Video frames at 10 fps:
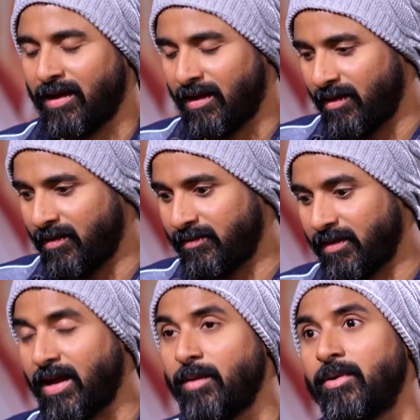the
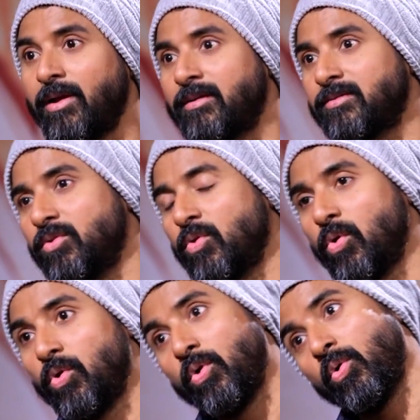camera has to
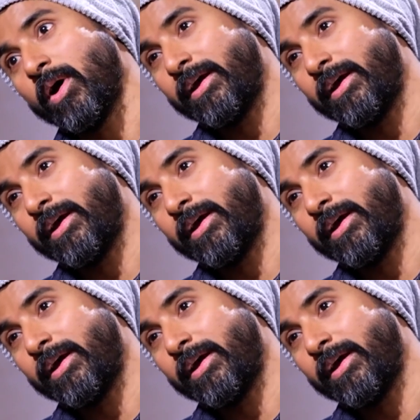go low,